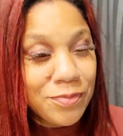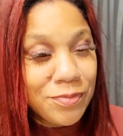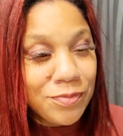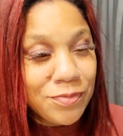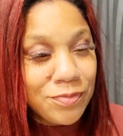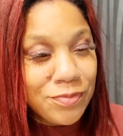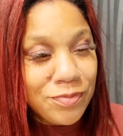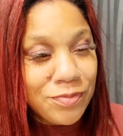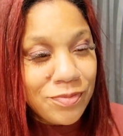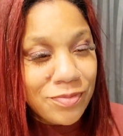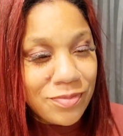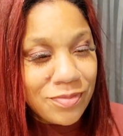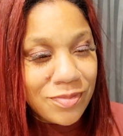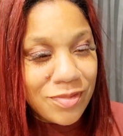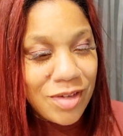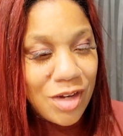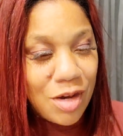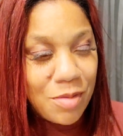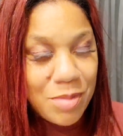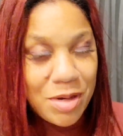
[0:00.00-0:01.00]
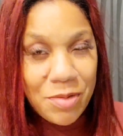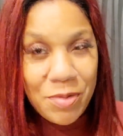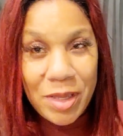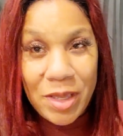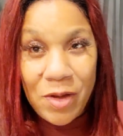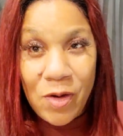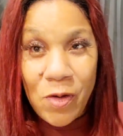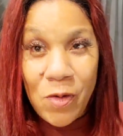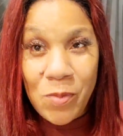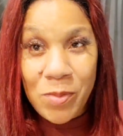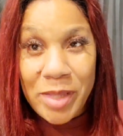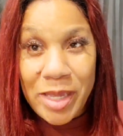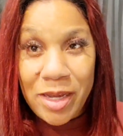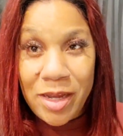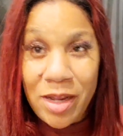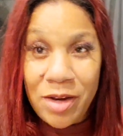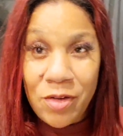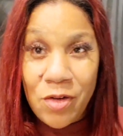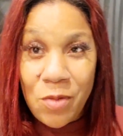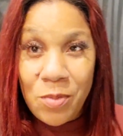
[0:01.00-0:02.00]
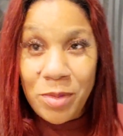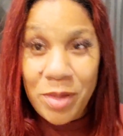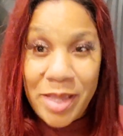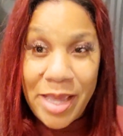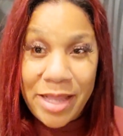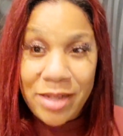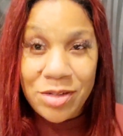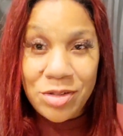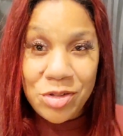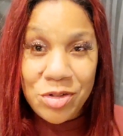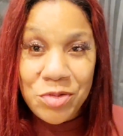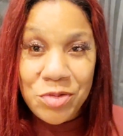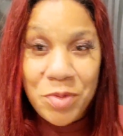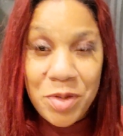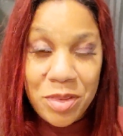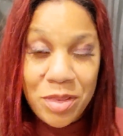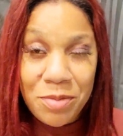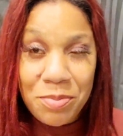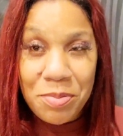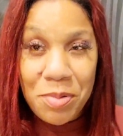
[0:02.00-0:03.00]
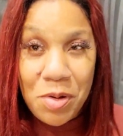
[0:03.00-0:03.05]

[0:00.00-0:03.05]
on my way home like I normally had to do with the Polestar.